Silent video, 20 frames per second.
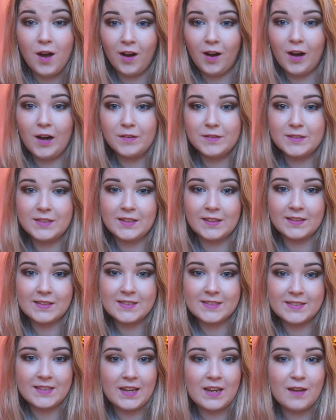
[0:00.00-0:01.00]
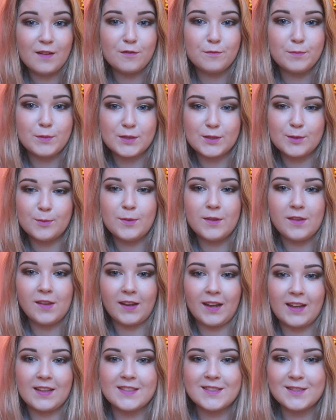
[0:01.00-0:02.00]
Obviously that's safe, but someone that
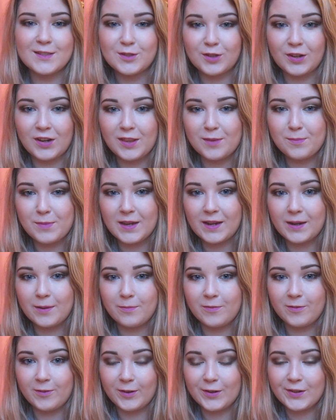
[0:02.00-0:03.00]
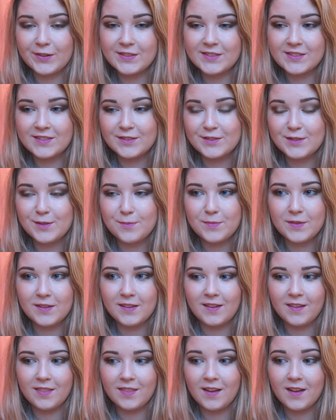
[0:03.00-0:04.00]
gets to try the makeup first or something
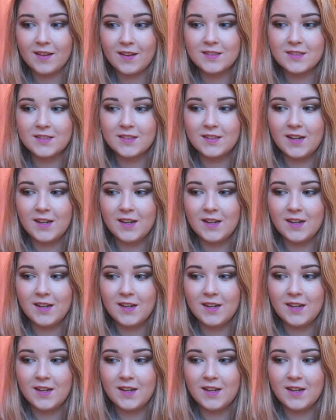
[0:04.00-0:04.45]
like that.